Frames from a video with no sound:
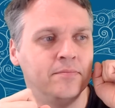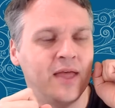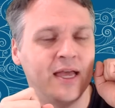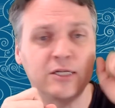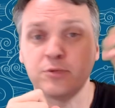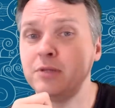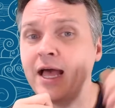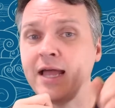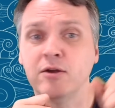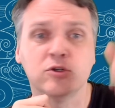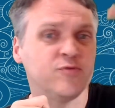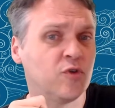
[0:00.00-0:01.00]

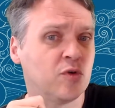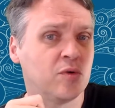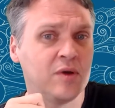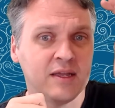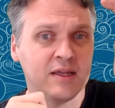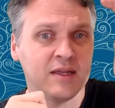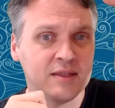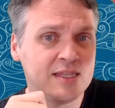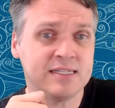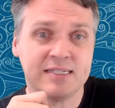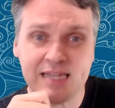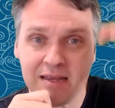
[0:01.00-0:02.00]
explainers for
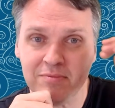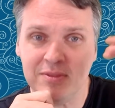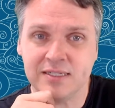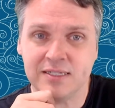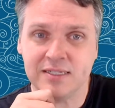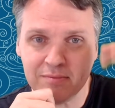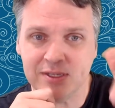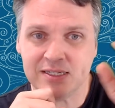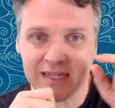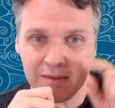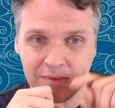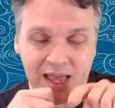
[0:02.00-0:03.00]
this team, this team, this
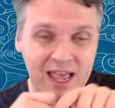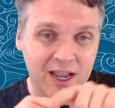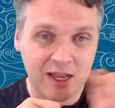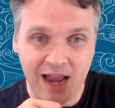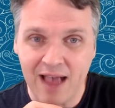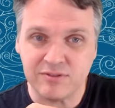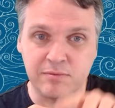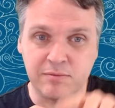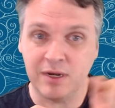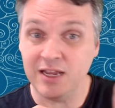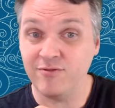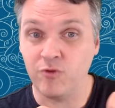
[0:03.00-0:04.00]
team. Could I have
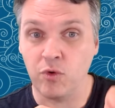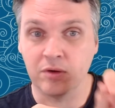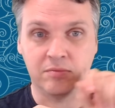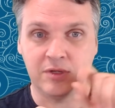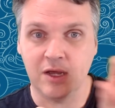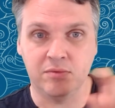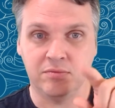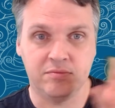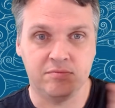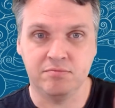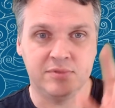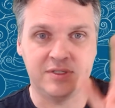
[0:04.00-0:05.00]
somebody for,
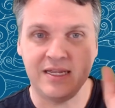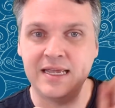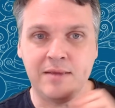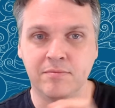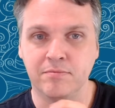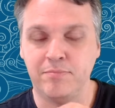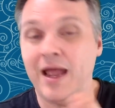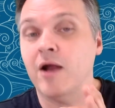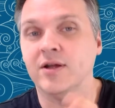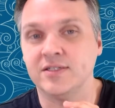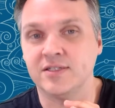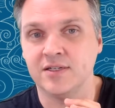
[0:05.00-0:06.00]
Team
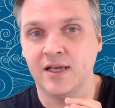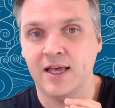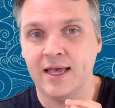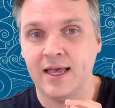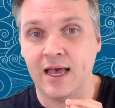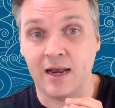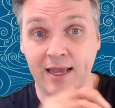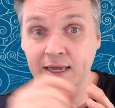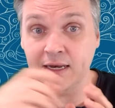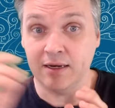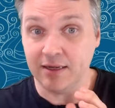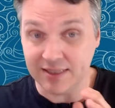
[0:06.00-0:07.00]
Paris? And I
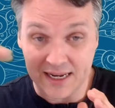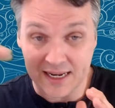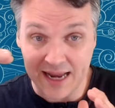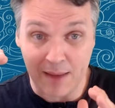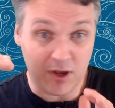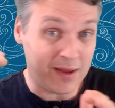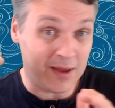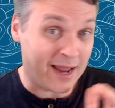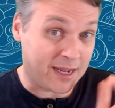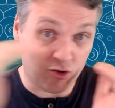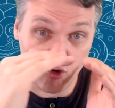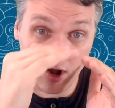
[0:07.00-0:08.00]
can see a name come in, I
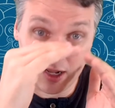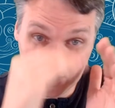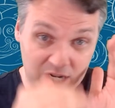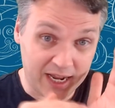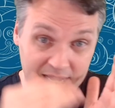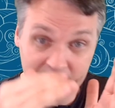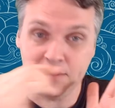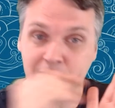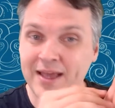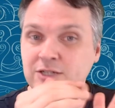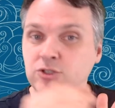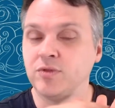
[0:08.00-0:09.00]
can cross-check it and
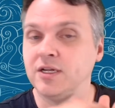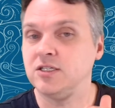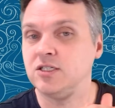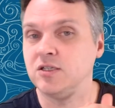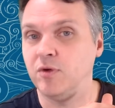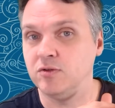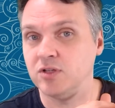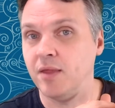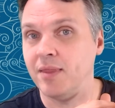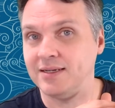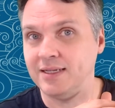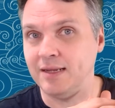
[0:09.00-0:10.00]
make sure that it's someone who's on
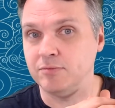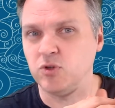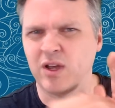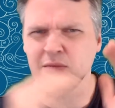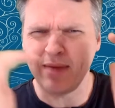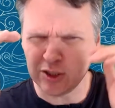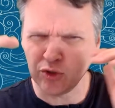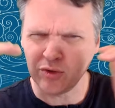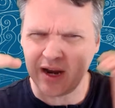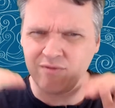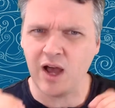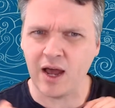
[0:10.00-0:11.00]
that team. So I can make sure that
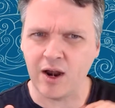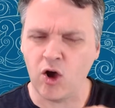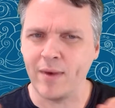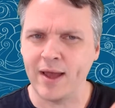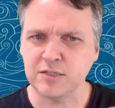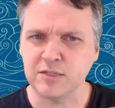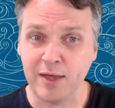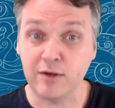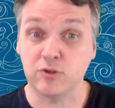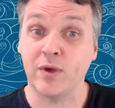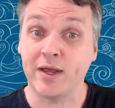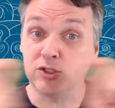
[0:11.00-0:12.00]
I've got all my
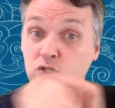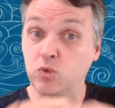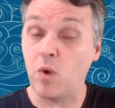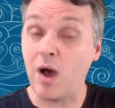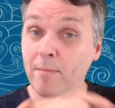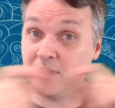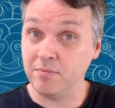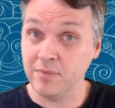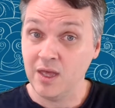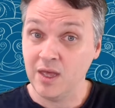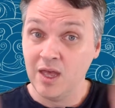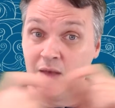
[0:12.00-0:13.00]
explainers, so I can swap them
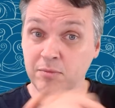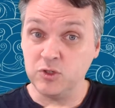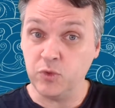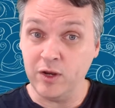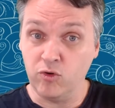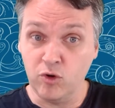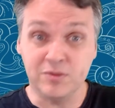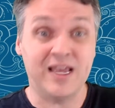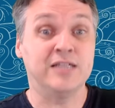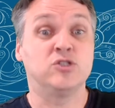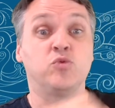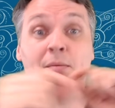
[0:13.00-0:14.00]
between groups
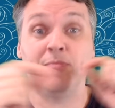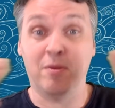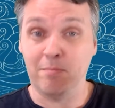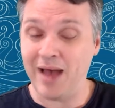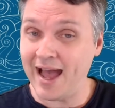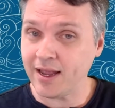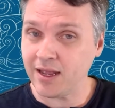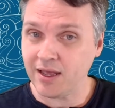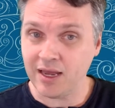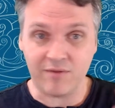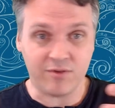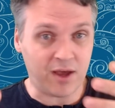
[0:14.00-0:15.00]
and swap them back,
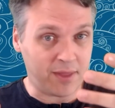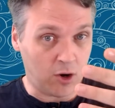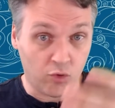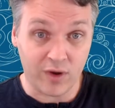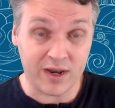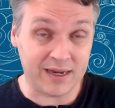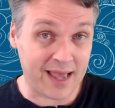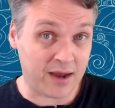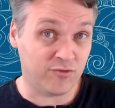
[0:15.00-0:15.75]
and I've got that all written down in